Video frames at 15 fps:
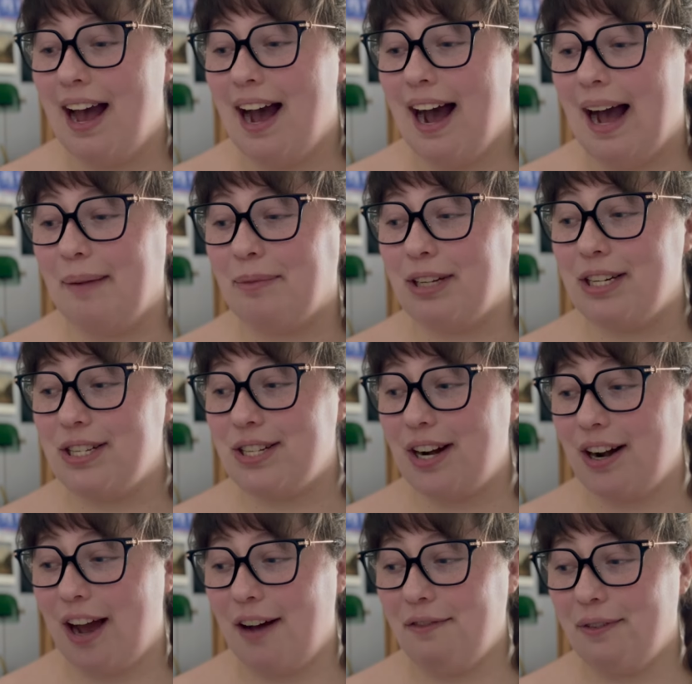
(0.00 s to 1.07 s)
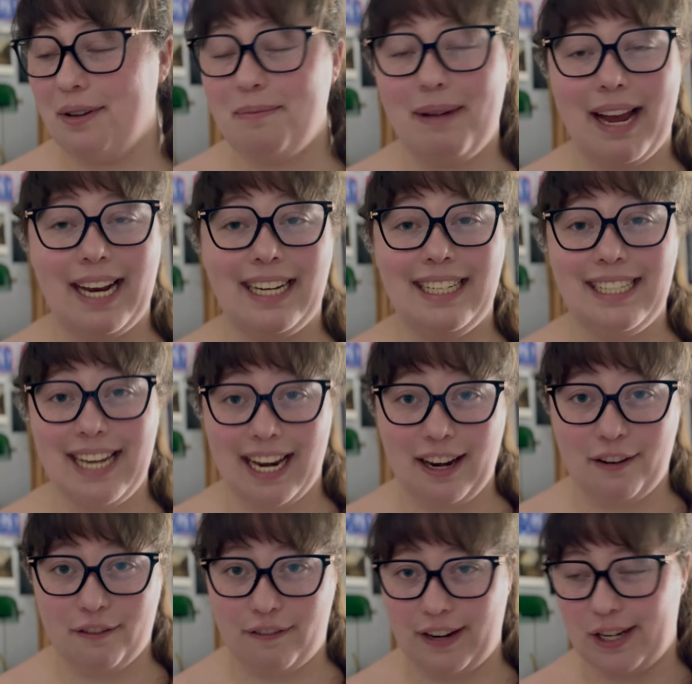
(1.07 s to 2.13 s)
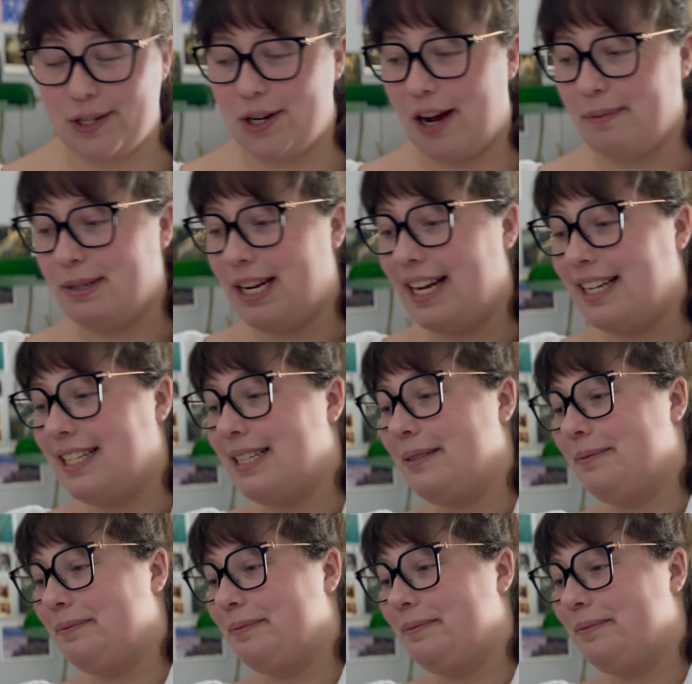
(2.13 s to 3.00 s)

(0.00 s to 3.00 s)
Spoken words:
I'm going to start off with my knitting finished object.